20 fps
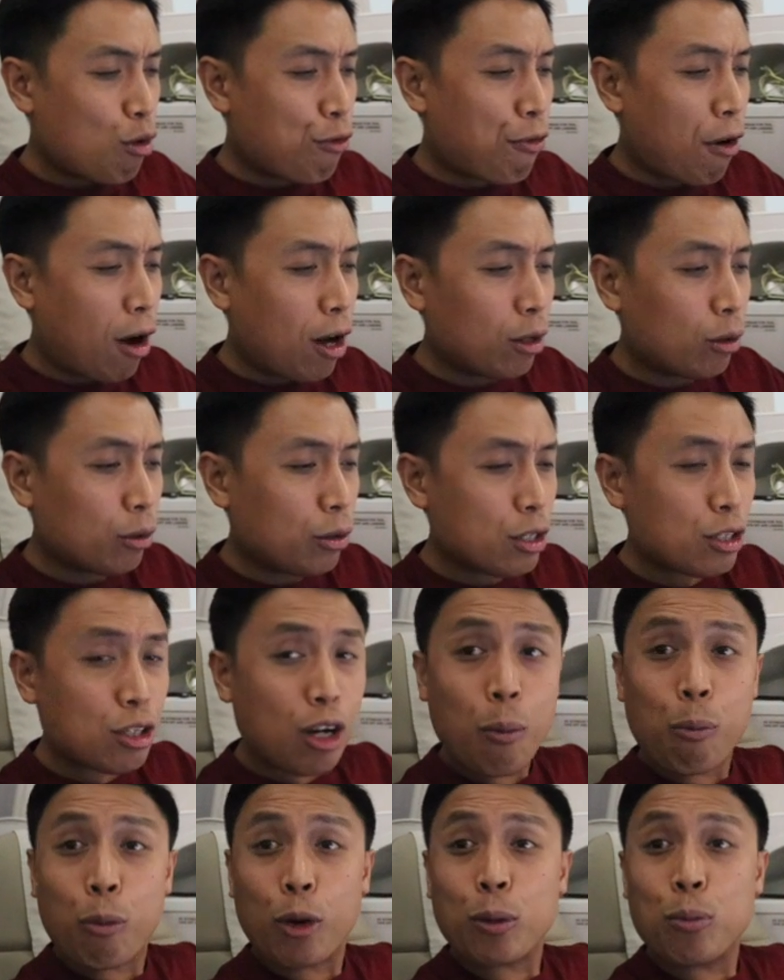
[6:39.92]
follow this
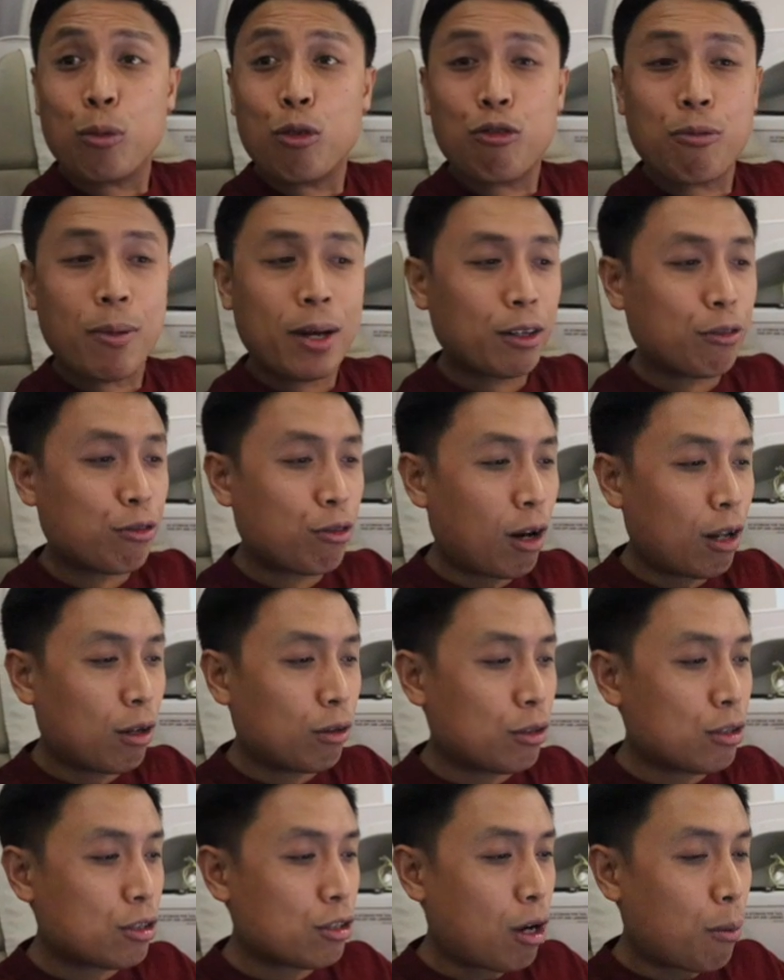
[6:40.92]
upward movement,
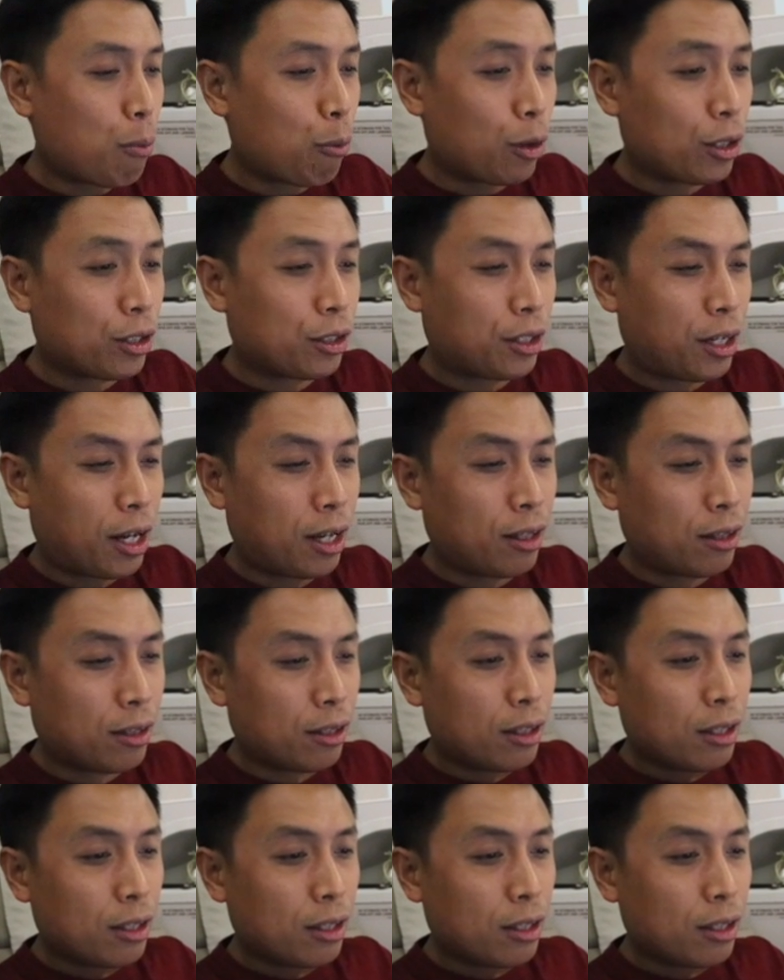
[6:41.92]
follow this upward trend,